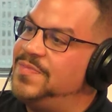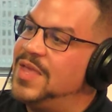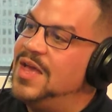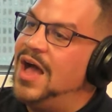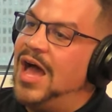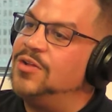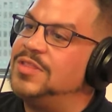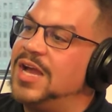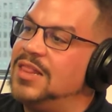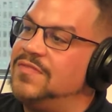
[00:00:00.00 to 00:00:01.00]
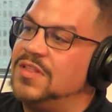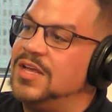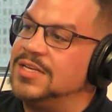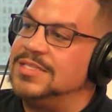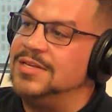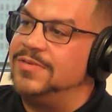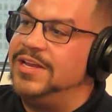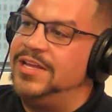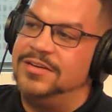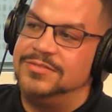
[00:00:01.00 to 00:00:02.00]
Yeah. Never dies. Man. I don't think I left a legacy
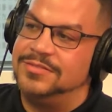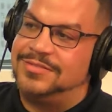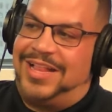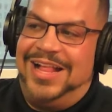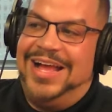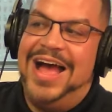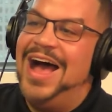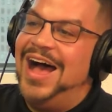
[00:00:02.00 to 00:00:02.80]
in radio.